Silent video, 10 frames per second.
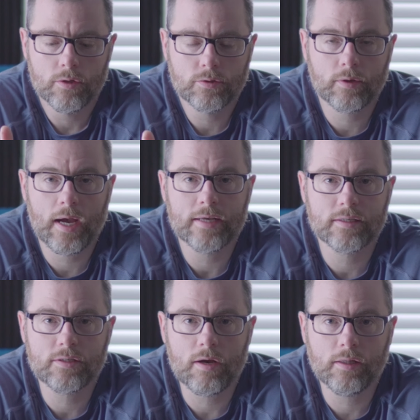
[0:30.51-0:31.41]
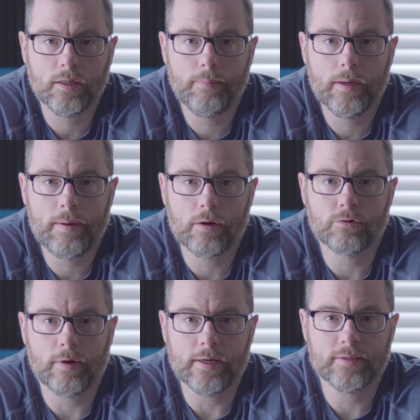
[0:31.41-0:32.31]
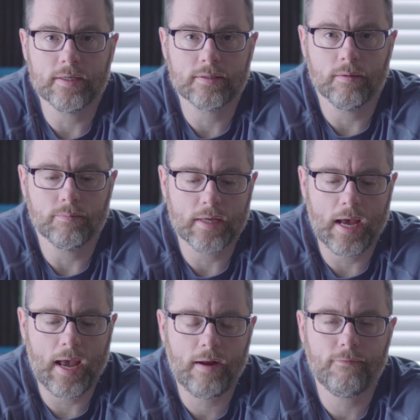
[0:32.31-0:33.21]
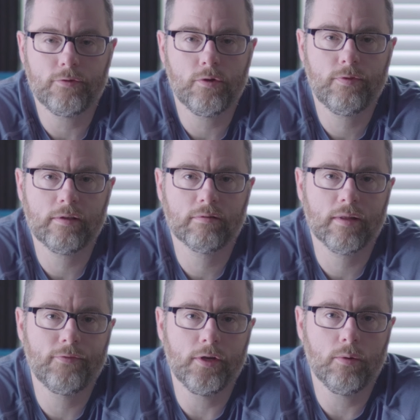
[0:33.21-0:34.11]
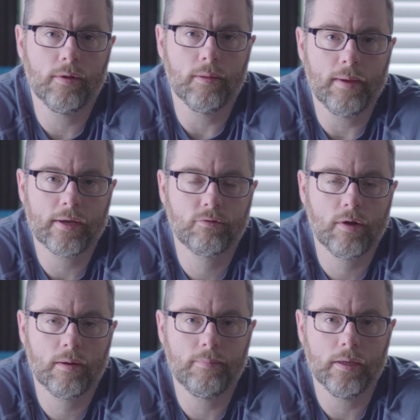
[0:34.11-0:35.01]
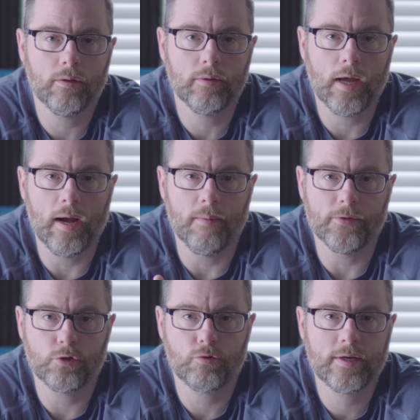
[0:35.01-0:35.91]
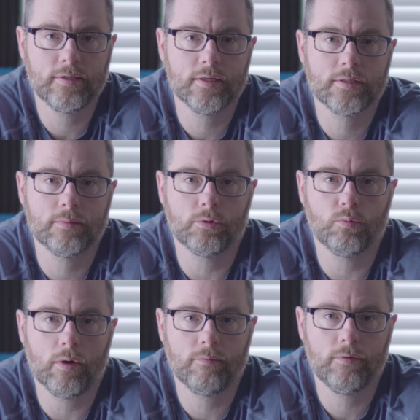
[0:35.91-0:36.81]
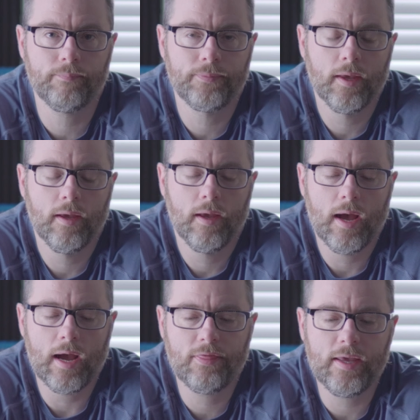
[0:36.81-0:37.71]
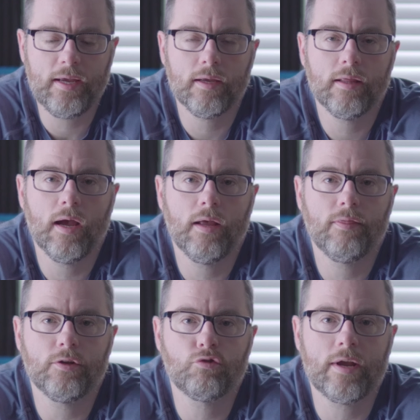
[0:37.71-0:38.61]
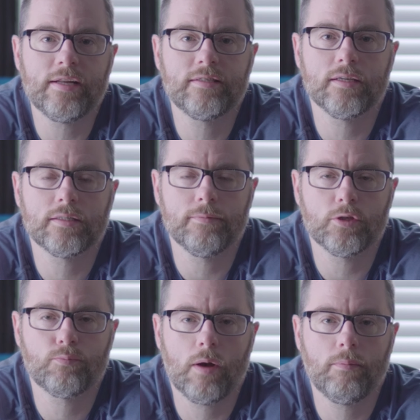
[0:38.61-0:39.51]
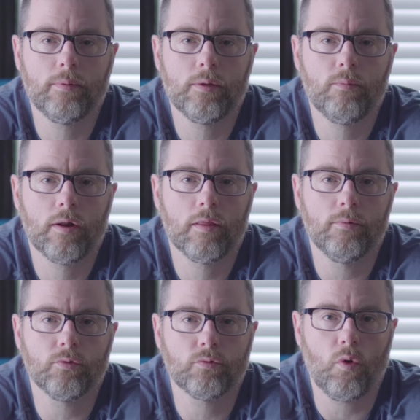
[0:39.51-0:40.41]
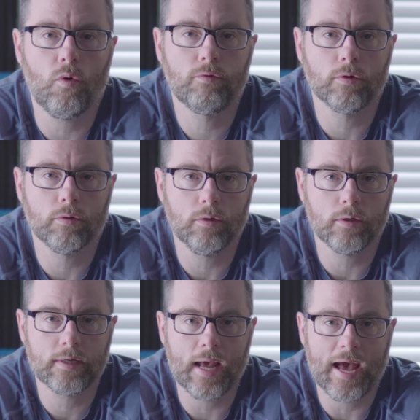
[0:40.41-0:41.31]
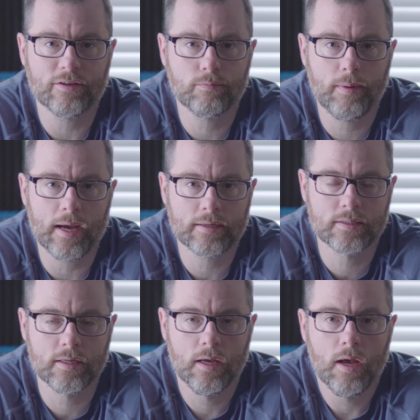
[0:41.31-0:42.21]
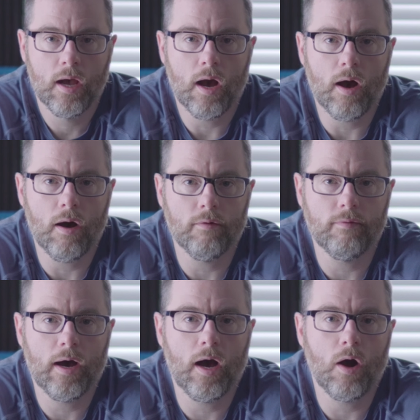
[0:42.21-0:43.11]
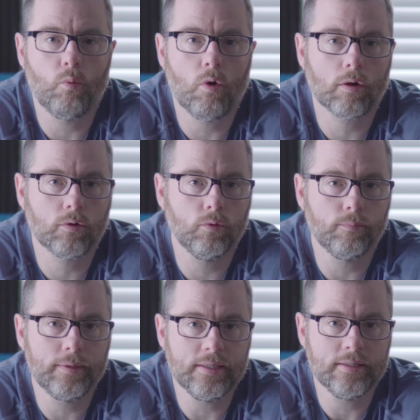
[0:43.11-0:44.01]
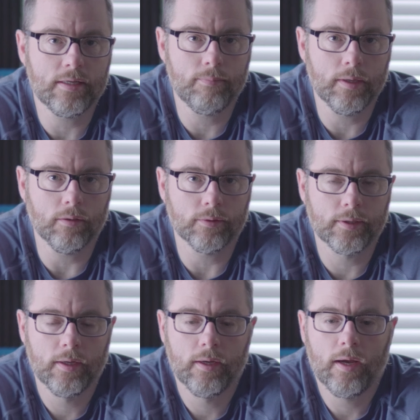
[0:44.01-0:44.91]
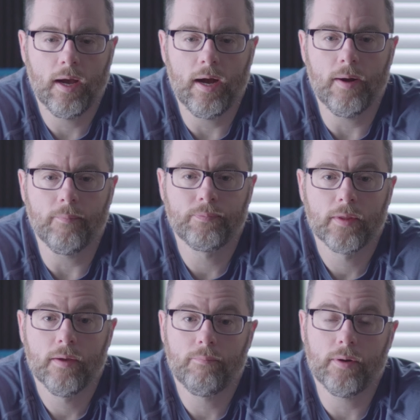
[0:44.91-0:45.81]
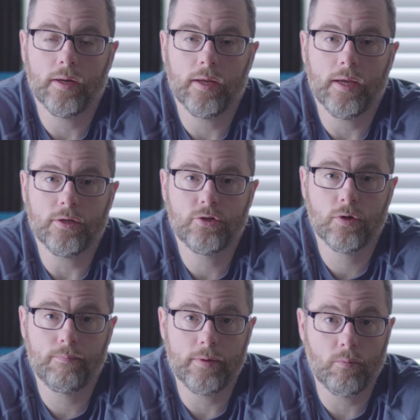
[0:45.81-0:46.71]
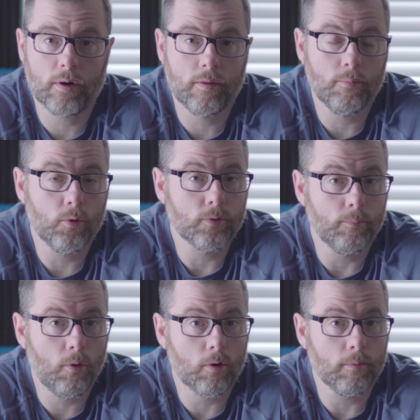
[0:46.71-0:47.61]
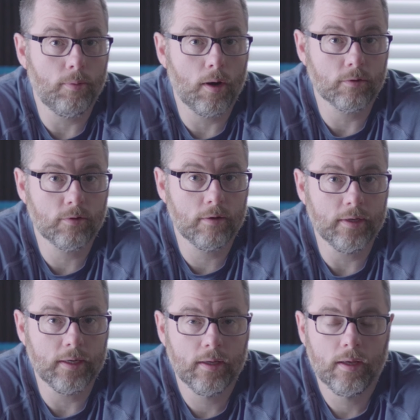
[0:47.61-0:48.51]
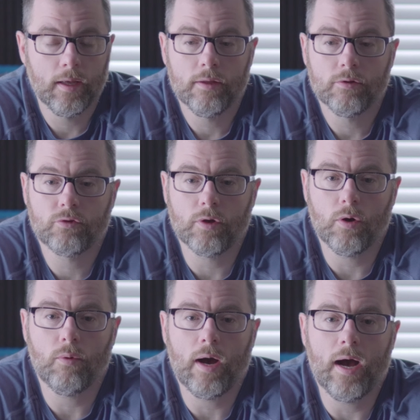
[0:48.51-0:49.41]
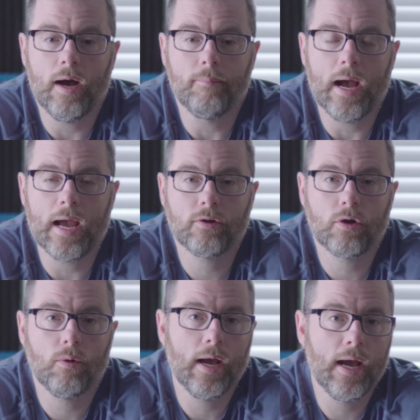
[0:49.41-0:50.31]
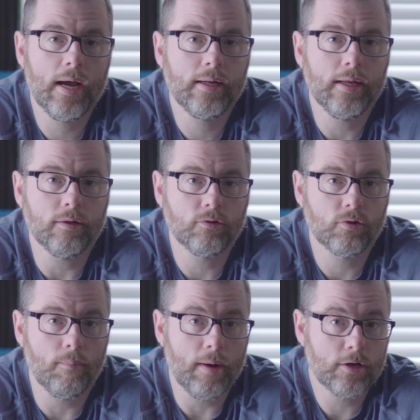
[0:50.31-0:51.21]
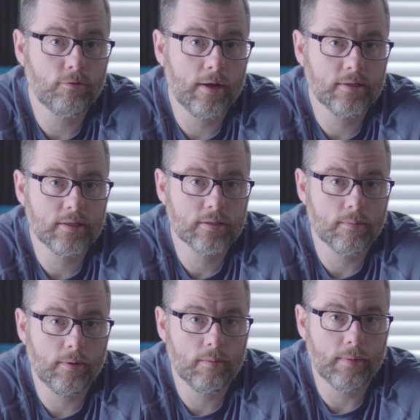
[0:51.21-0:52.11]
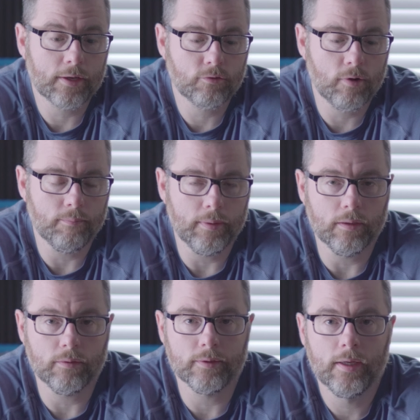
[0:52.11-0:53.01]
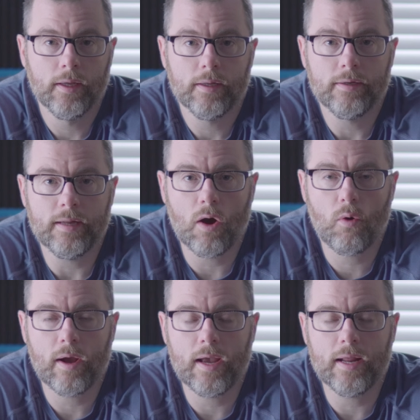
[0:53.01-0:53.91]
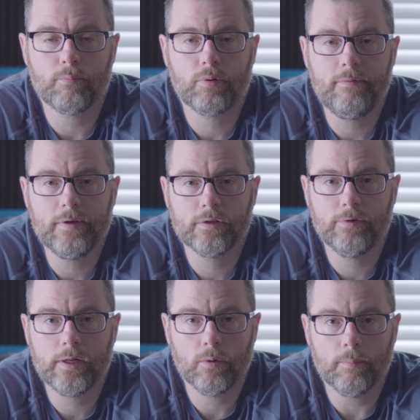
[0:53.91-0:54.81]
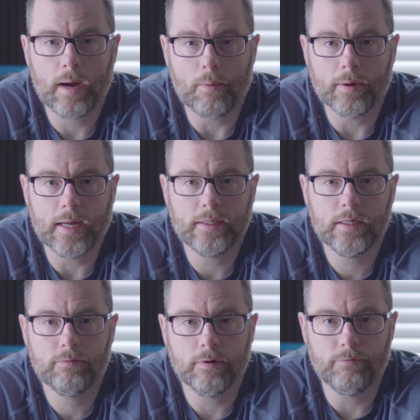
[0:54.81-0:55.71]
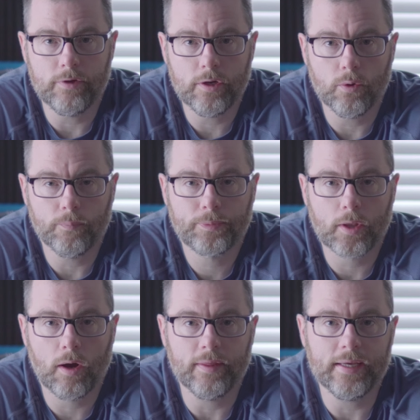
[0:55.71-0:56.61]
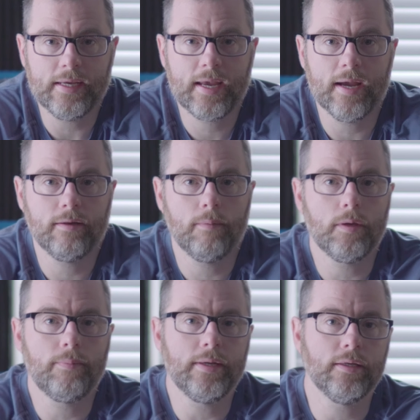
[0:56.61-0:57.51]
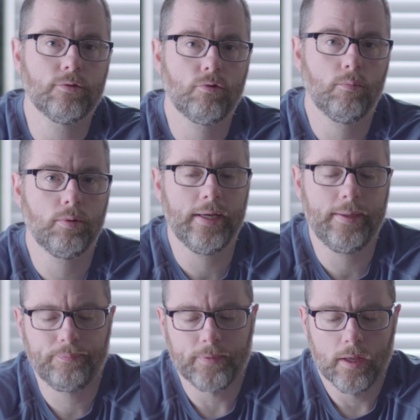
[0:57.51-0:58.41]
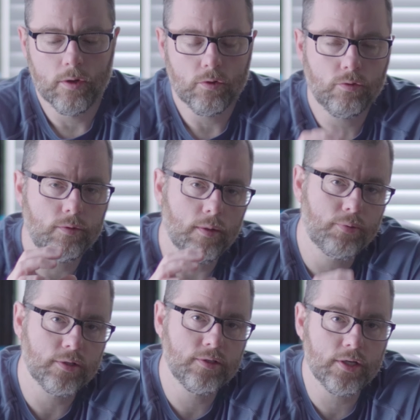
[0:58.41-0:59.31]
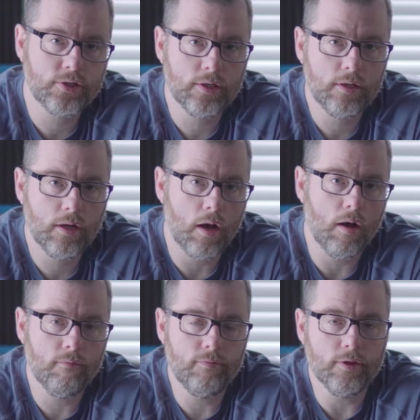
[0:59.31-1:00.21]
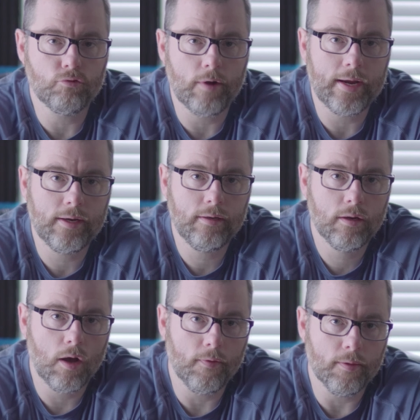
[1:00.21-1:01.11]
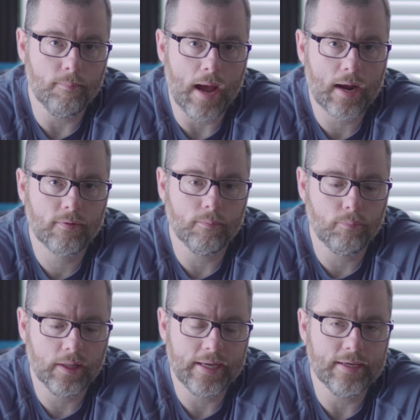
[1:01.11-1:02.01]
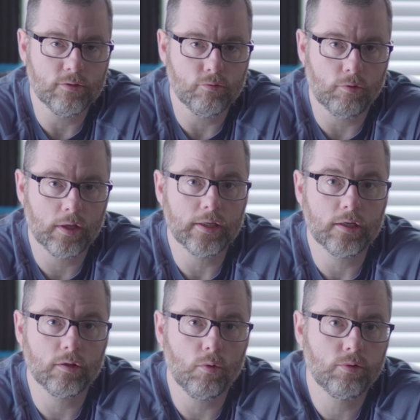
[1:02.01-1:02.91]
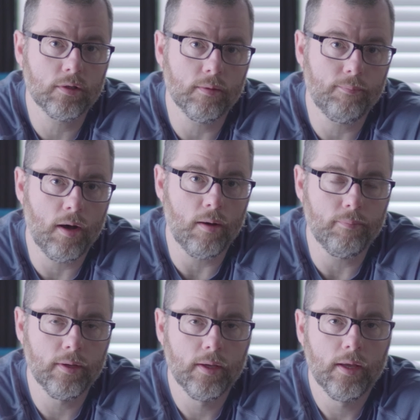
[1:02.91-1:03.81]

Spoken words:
So guys, let's talk a little bit about drain systems. I had a few things left to do in the Megatron build. The drain system was one of them. I think the drain system is probably one of the most overlooked aspects of a water-cooled PC build, but it should be one of the most important parts of it. So I had to go ahead and install my drain system on the Megatron build. Now, in a previous video of mine, when I did a review on the EKWB Distro plate, the position of the drain on the back of the plate is really close to the pump.